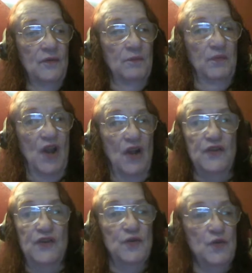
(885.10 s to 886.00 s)
Block
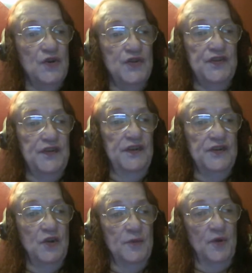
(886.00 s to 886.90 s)
the doors to
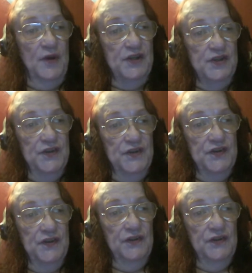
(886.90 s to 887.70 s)
these corporations.